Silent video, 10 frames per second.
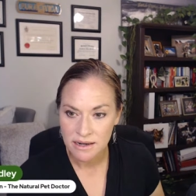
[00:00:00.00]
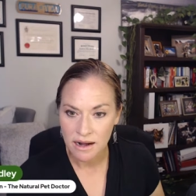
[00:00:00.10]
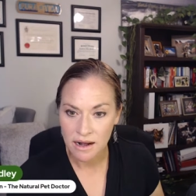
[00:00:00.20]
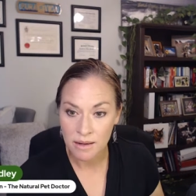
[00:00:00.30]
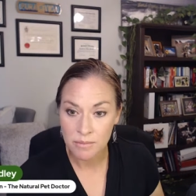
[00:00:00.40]

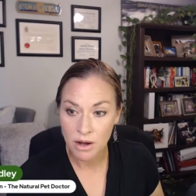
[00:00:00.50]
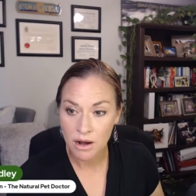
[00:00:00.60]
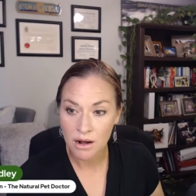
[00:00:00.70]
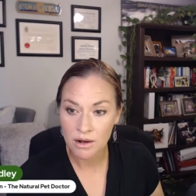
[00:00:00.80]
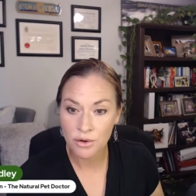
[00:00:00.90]

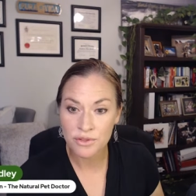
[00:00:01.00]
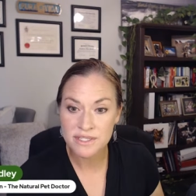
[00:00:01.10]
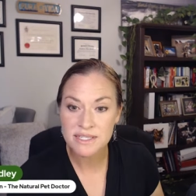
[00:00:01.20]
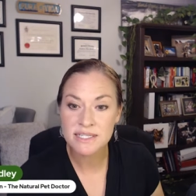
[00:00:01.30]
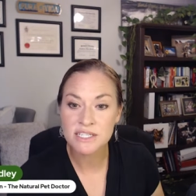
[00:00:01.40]
Oh,
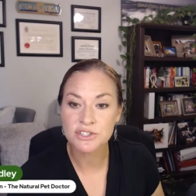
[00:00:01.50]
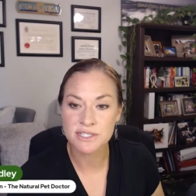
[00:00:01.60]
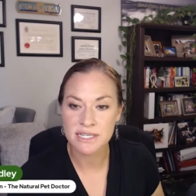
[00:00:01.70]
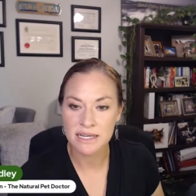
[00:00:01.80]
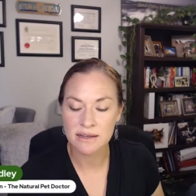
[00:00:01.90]
this is
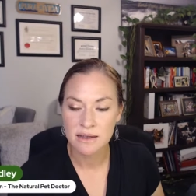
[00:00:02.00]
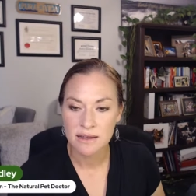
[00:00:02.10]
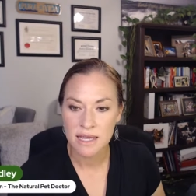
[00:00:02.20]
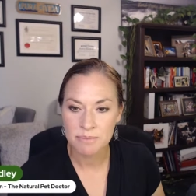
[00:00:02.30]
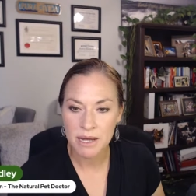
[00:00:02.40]
interesting.
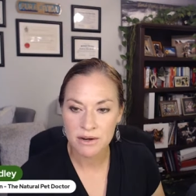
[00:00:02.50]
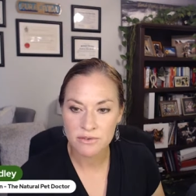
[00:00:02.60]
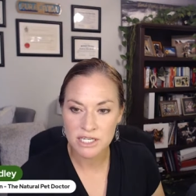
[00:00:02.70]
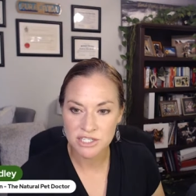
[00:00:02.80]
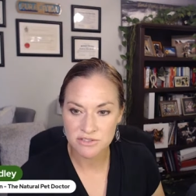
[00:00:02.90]
Keep out of
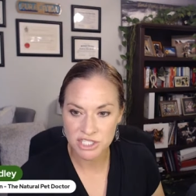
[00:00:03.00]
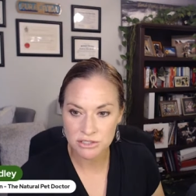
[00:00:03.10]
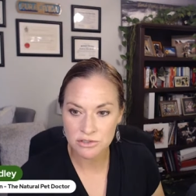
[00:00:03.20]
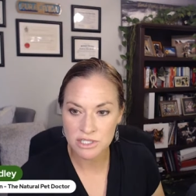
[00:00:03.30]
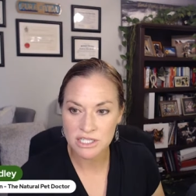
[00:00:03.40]
reach of
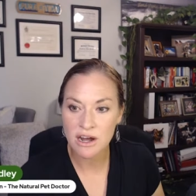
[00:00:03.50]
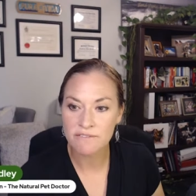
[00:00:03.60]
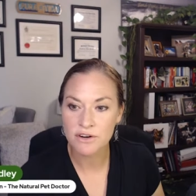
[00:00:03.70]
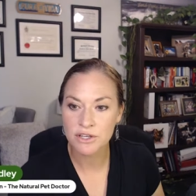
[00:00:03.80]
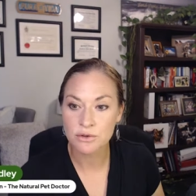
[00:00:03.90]
children, not
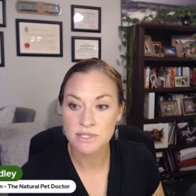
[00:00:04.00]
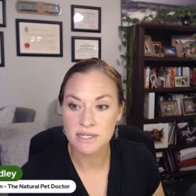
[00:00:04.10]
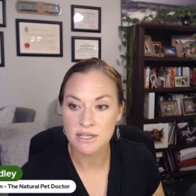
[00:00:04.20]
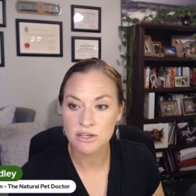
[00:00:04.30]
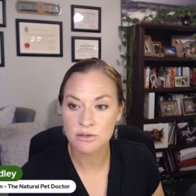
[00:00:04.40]
for use
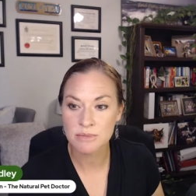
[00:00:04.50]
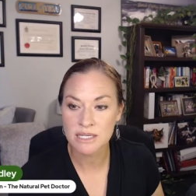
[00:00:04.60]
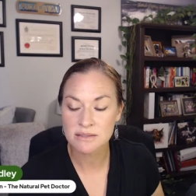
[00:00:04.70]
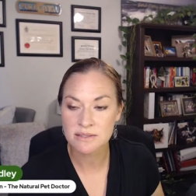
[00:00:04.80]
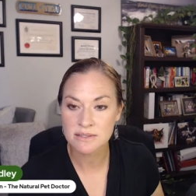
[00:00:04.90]
in
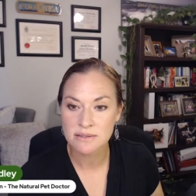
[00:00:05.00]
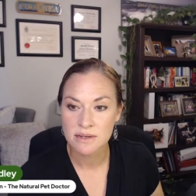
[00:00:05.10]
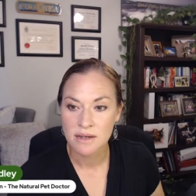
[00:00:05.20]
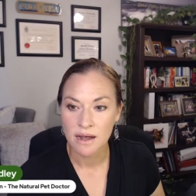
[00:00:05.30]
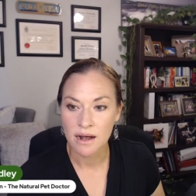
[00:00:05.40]
humans.
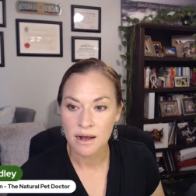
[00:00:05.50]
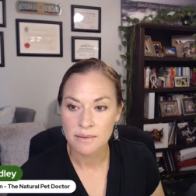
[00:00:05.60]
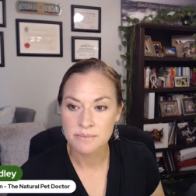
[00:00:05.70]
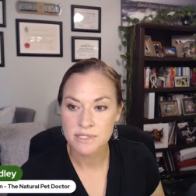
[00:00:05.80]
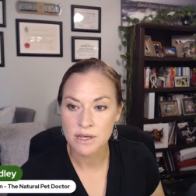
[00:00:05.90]

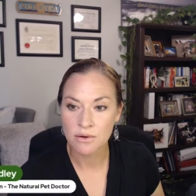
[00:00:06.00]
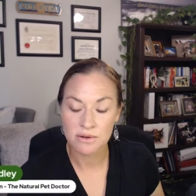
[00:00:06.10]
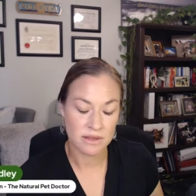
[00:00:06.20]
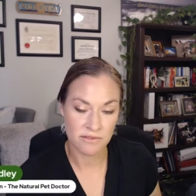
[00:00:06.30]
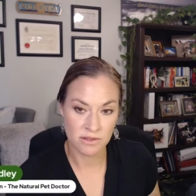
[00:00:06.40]
So
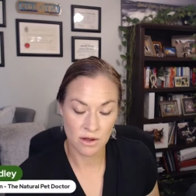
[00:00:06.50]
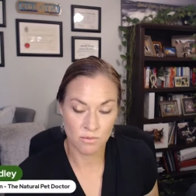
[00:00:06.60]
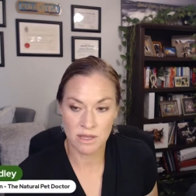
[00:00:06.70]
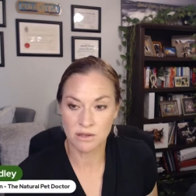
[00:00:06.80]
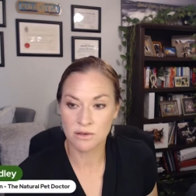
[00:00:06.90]
even though
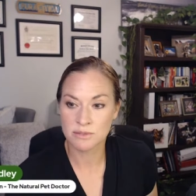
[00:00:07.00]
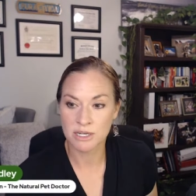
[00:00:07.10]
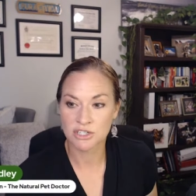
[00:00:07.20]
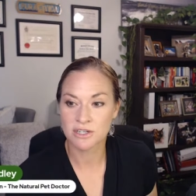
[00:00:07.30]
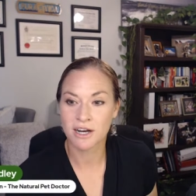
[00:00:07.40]
we use
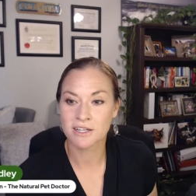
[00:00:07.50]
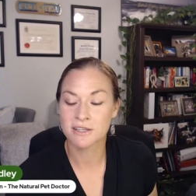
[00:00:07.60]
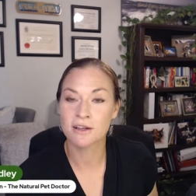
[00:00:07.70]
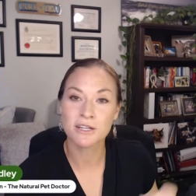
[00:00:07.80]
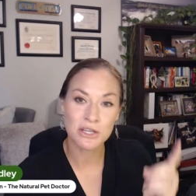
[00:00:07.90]

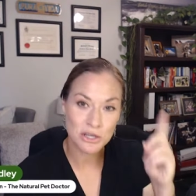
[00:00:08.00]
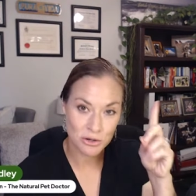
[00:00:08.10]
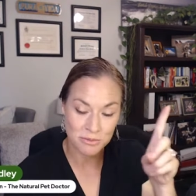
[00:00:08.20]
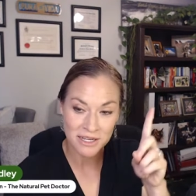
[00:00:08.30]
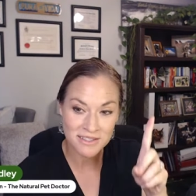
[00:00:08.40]
metronidazole in
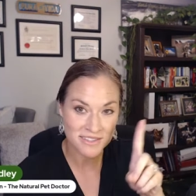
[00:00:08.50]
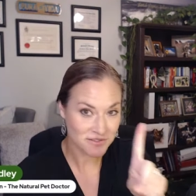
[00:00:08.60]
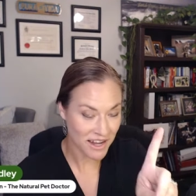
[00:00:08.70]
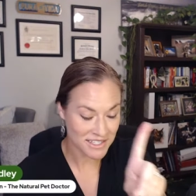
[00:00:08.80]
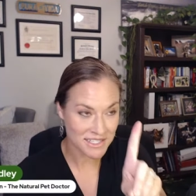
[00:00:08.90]
humans,
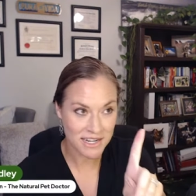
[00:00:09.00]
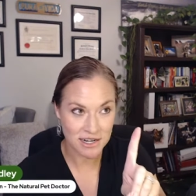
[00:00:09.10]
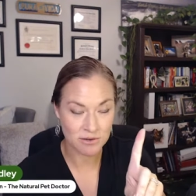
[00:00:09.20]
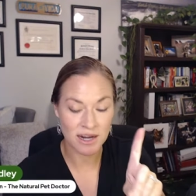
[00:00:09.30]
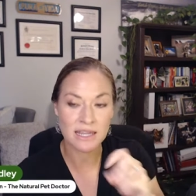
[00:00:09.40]

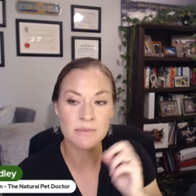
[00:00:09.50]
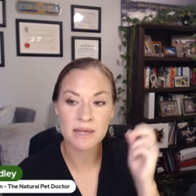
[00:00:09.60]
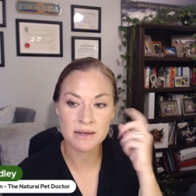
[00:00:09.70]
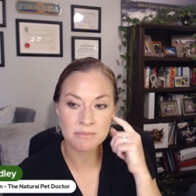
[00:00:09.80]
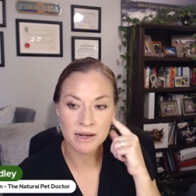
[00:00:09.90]
fascinating, right? Keep
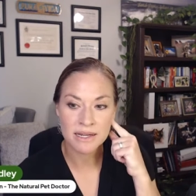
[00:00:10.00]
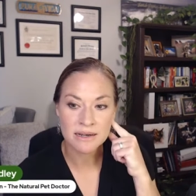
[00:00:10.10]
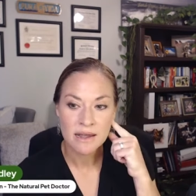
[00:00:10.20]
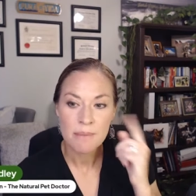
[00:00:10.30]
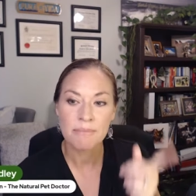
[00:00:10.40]
that in
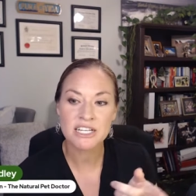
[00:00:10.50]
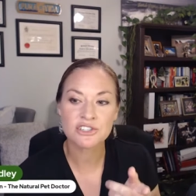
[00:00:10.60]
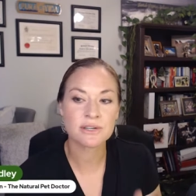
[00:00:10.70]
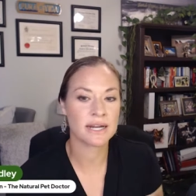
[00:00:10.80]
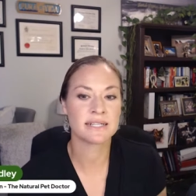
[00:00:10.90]
mind.
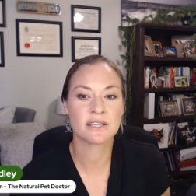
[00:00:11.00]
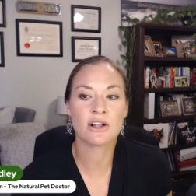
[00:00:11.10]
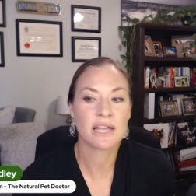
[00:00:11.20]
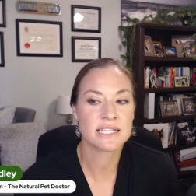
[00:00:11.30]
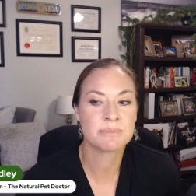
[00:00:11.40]

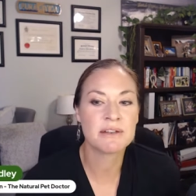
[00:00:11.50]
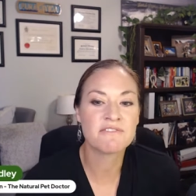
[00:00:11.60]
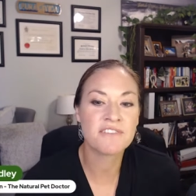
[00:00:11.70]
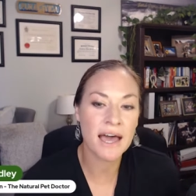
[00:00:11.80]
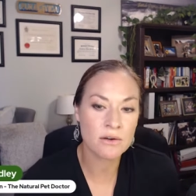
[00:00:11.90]
Metronidazole has been
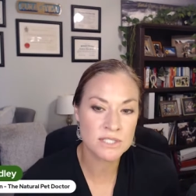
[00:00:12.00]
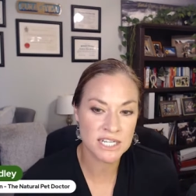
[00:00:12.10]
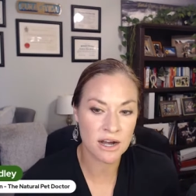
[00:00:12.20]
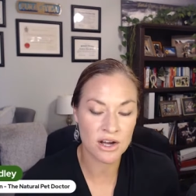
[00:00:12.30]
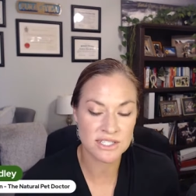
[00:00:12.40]
found to
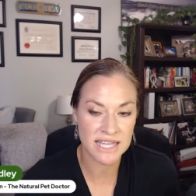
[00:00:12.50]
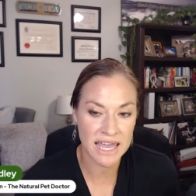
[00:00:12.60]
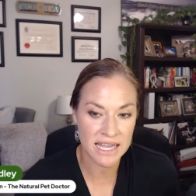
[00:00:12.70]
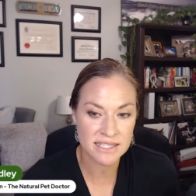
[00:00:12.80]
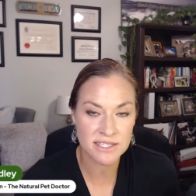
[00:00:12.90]
cause
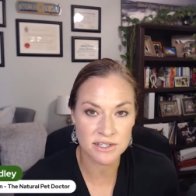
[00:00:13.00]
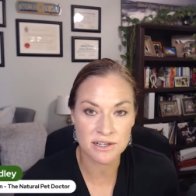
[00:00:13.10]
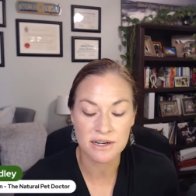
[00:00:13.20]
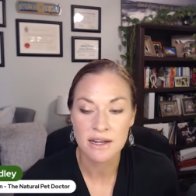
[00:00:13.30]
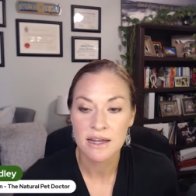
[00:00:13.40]

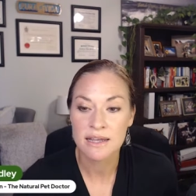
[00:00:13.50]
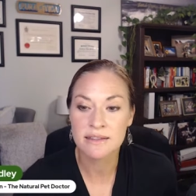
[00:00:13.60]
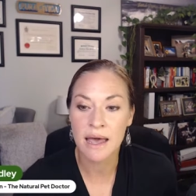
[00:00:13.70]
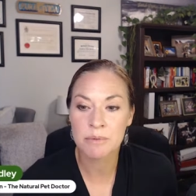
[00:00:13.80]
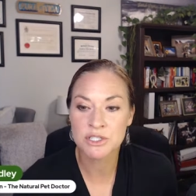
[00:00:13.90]
cancer in
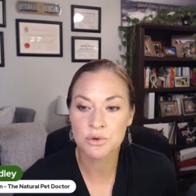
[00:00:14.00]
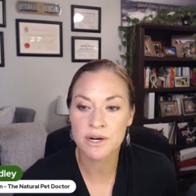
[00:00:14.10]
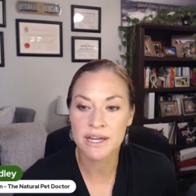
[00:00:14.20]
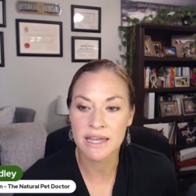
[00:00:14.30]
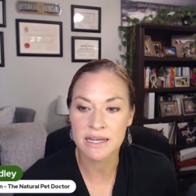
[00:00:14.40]

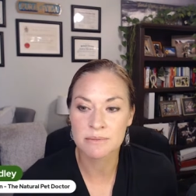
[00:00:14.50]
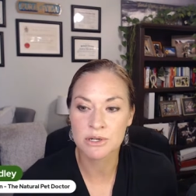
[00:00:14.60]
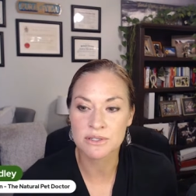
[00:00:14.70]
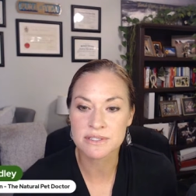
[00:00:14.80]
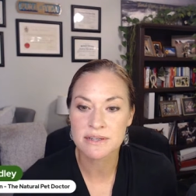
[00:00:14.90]
laboratory
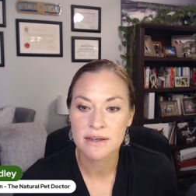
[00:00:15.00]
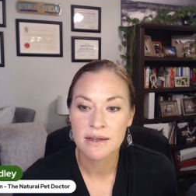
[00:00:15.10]
animals.